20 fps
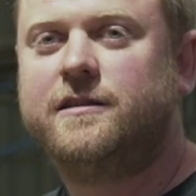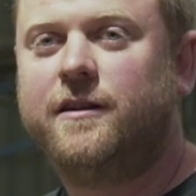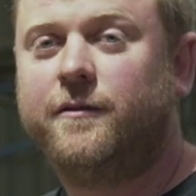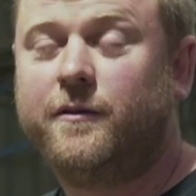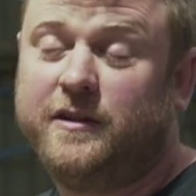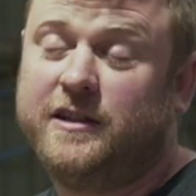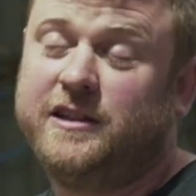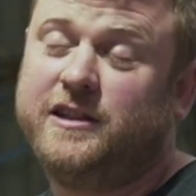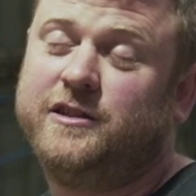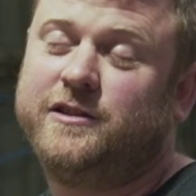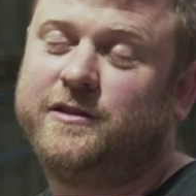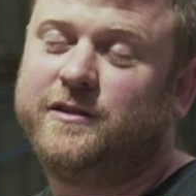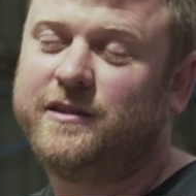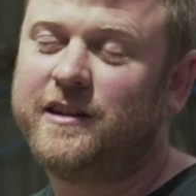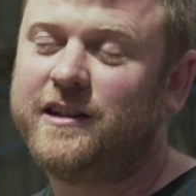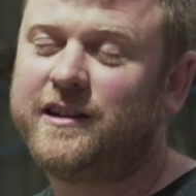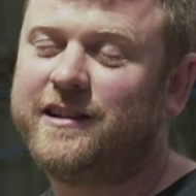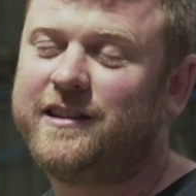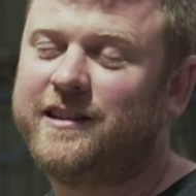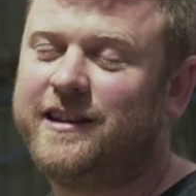which is
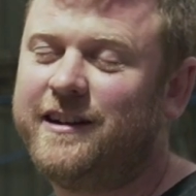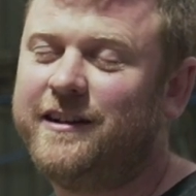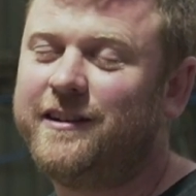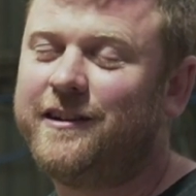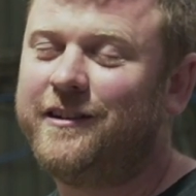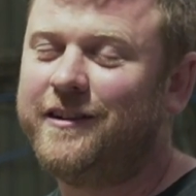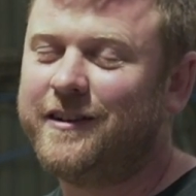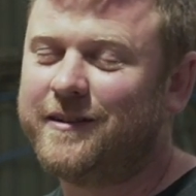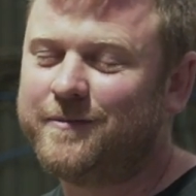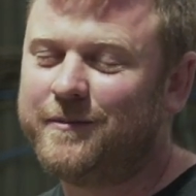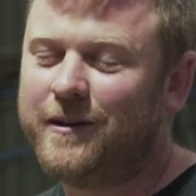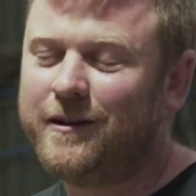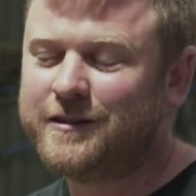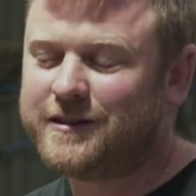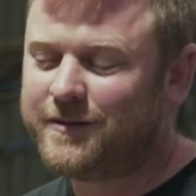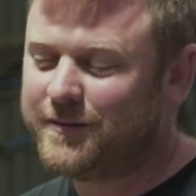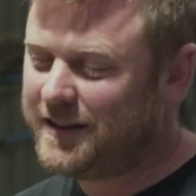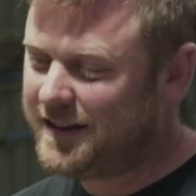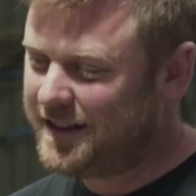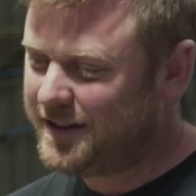the thing I like
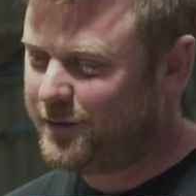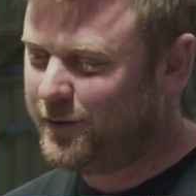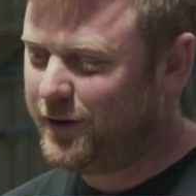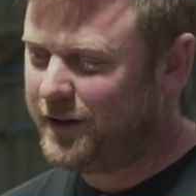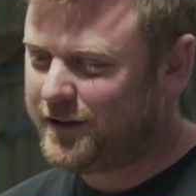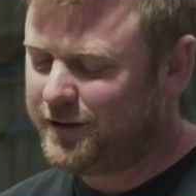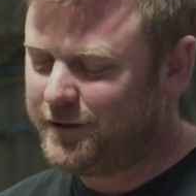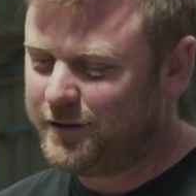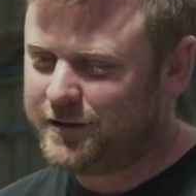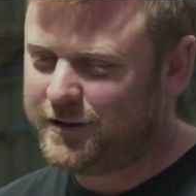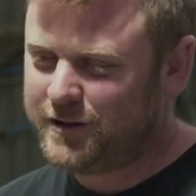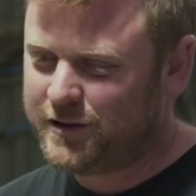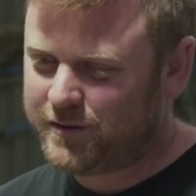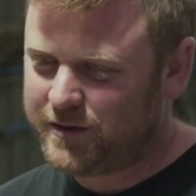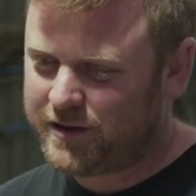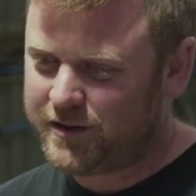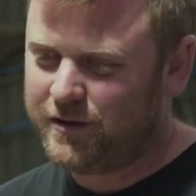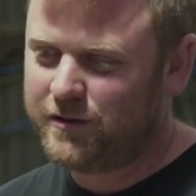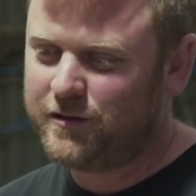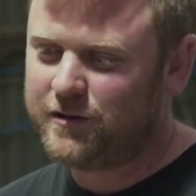most. I mean, that's why Gordon's
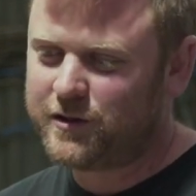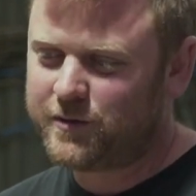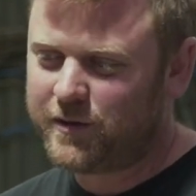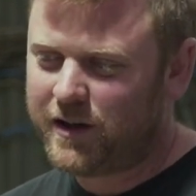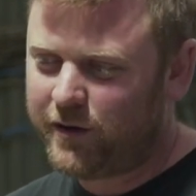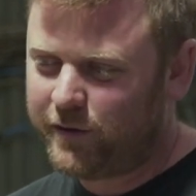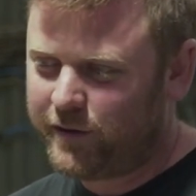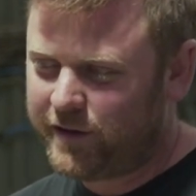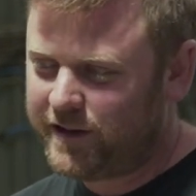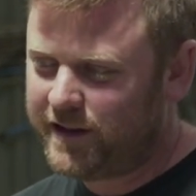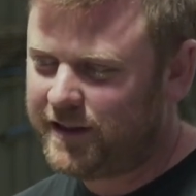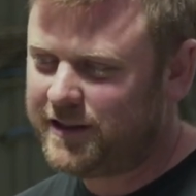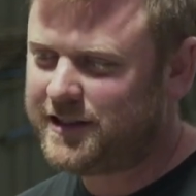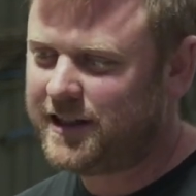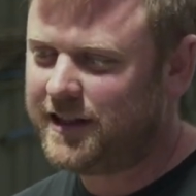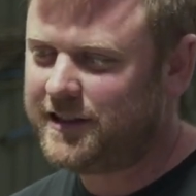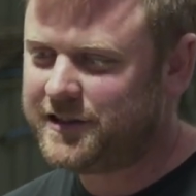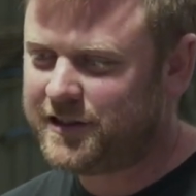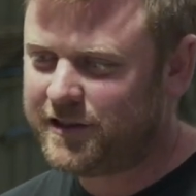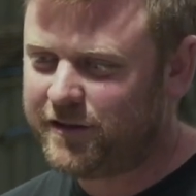was cool as well, with the
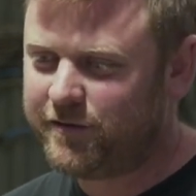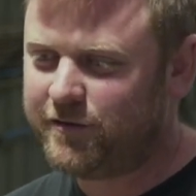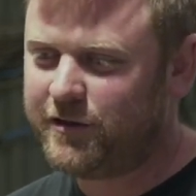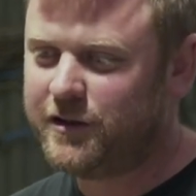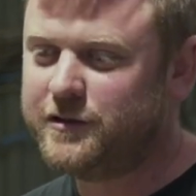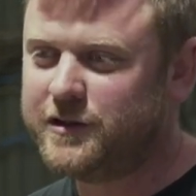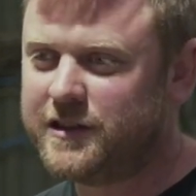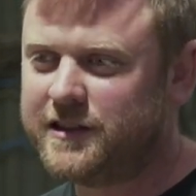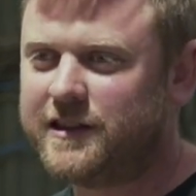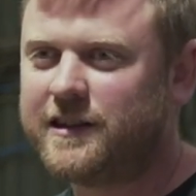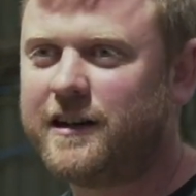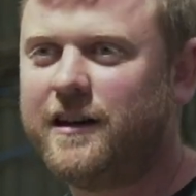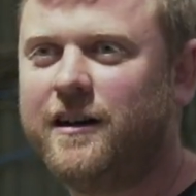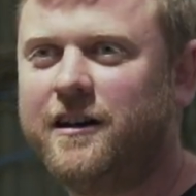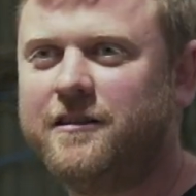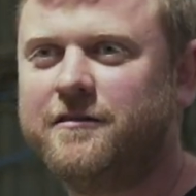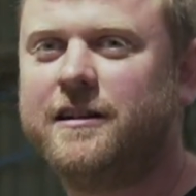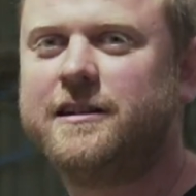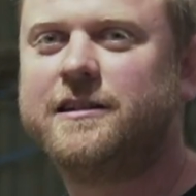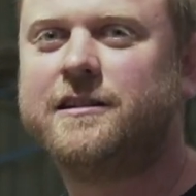intention of using the
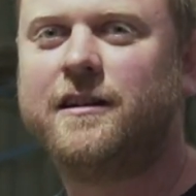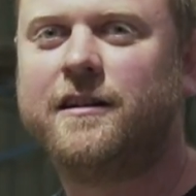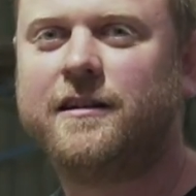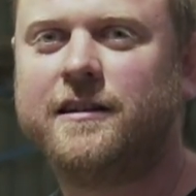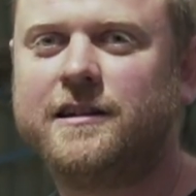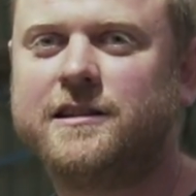car regularly.